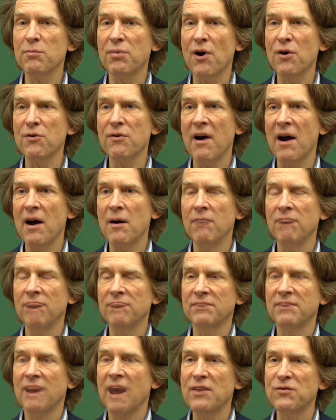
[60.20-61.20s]
program,
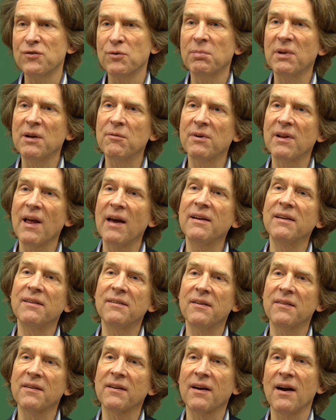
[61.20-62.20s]
tangibly related
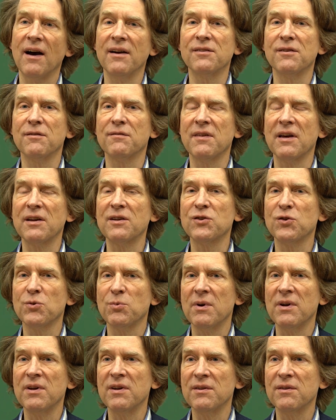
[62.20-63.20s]
to the kinds of things
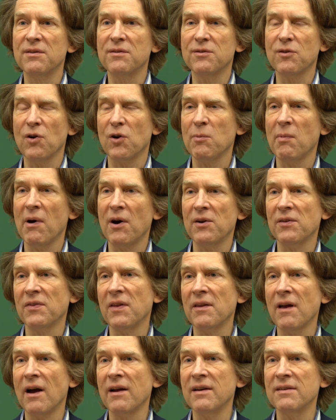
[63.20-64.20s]
we thought about in the
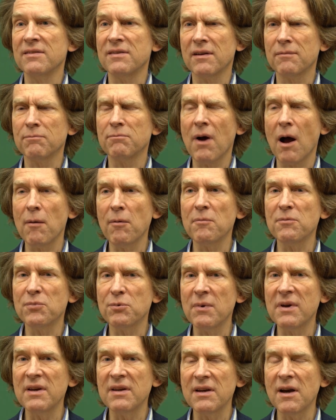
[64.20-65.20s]
90s, the problems
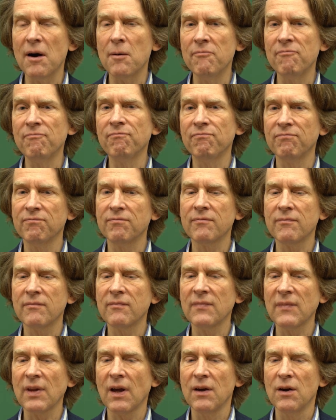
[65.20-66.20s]
we
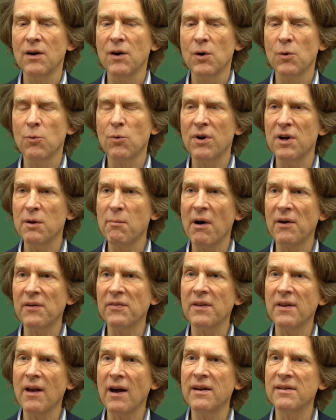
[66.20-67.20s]
worried about in
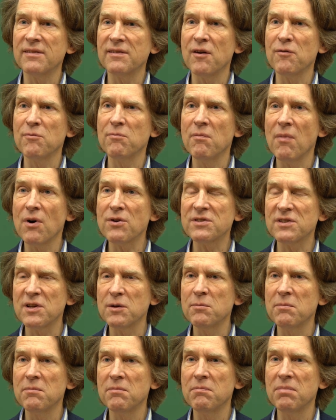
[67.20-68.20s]
the 90s have mostly
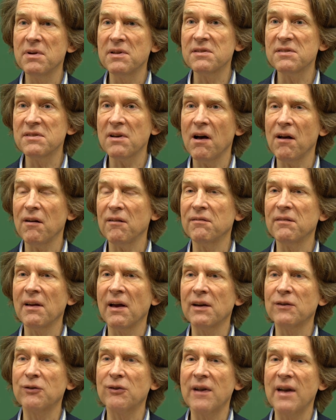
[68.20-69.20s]
been solved,
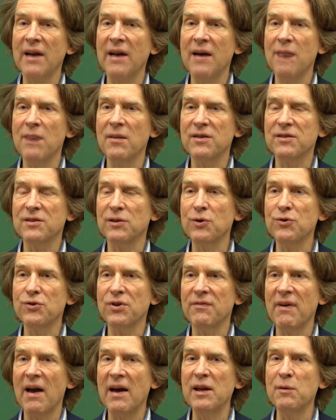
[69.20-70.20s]
actually. A solution
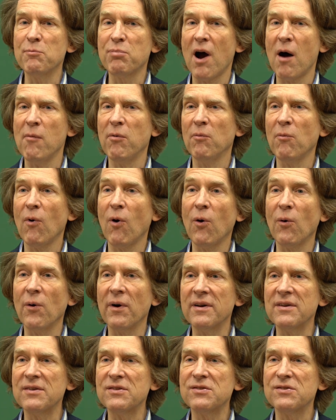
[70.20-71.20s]
of any problem
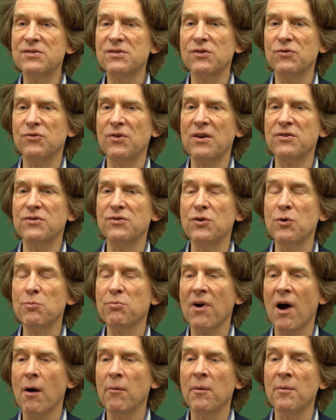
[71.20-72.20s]
always suggests new
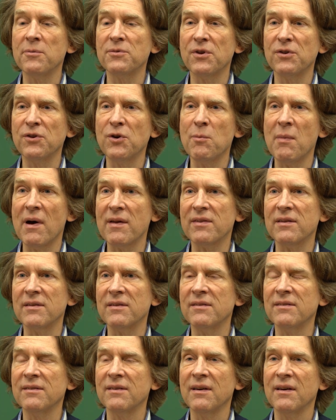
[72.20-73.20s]
problems and new
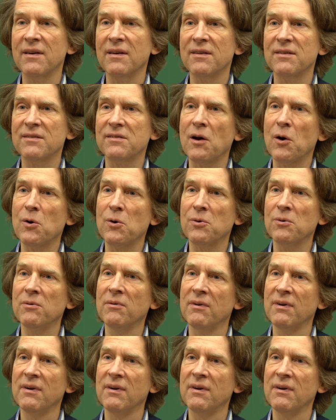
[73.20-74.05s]
methods. So